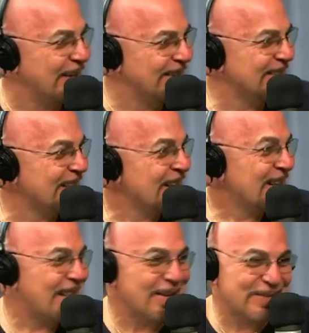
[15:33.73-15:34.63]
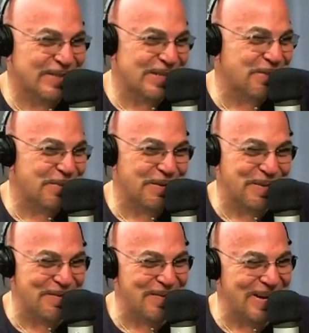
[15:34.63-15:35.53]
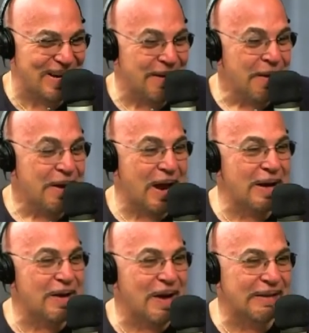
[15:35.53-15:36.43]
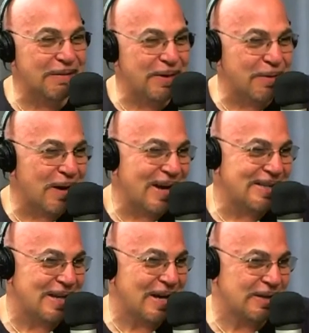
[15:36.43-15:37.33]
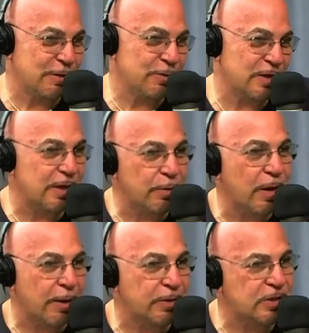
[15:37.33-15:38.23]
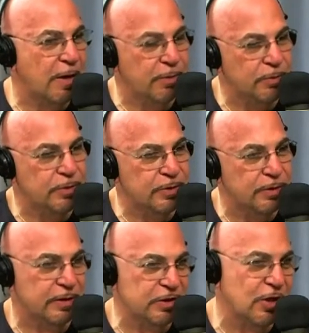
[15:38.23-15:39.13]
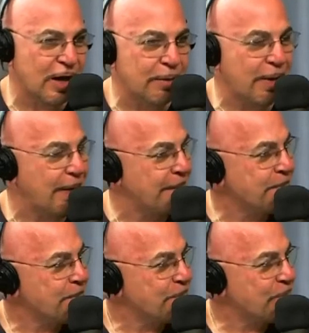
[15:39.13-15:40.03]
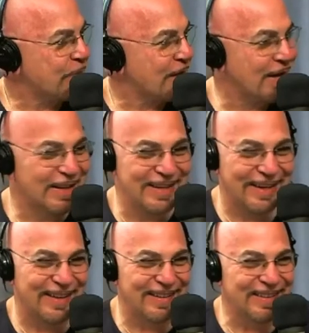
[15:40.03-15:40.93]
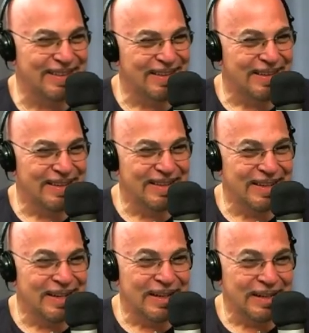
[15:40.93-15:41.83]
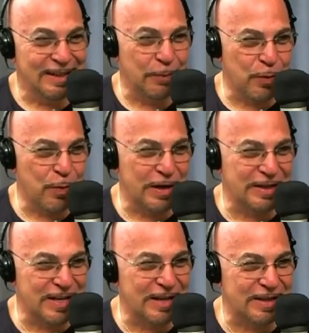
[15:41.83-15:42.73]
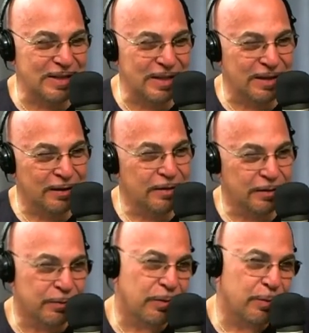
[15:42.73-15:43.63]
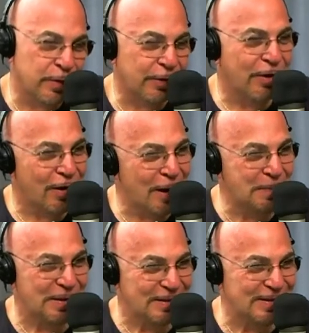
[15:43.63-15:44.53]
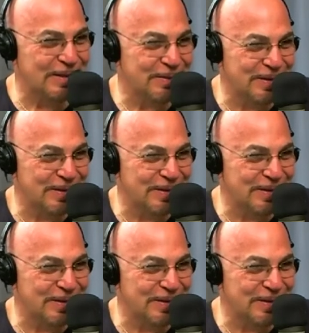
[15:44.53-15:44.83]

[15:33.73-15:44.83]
you know that just would have been me and not to be a wise ass it was like why what's up what are we doing let's talk about it you know we want to take this hill. Well, what are our options?